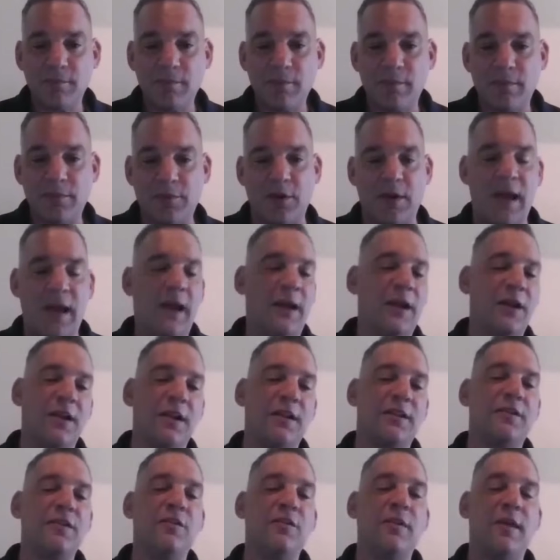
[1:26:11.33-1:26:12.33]
They're not going to
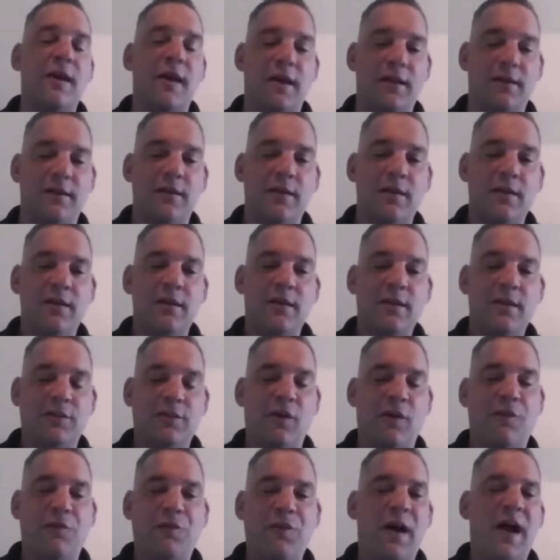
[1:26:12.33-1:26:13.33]
do that. They'll
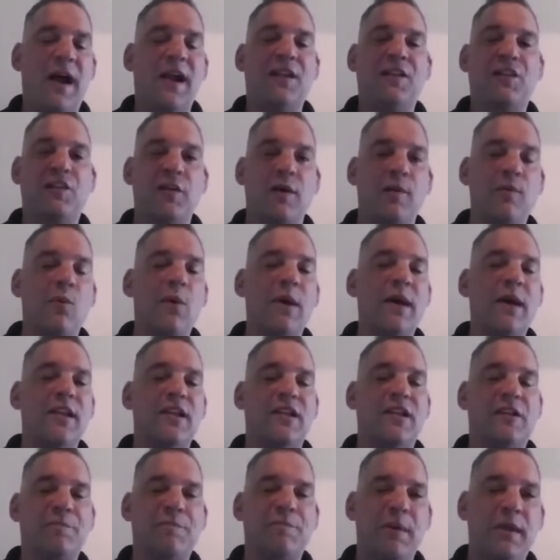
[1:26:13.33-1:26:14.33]
find some way to
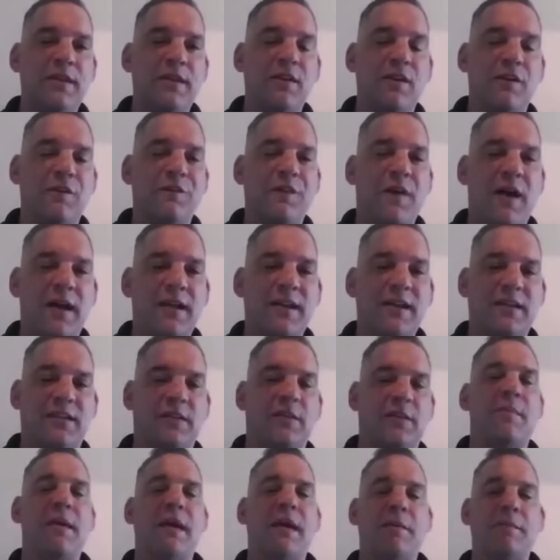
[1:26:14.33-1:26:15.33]
spin their findings to
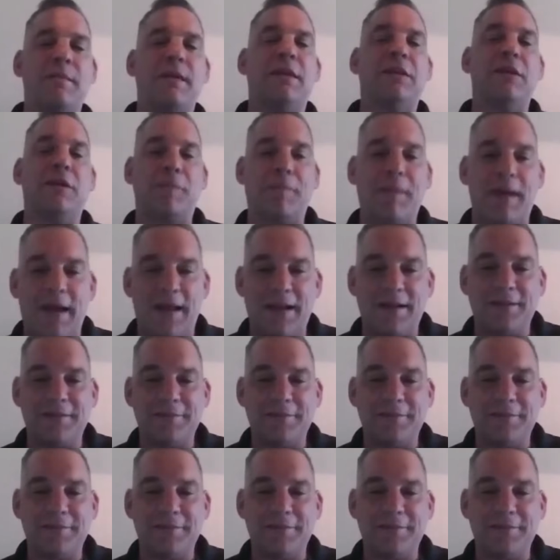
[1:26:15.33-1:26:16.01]
make me look bad.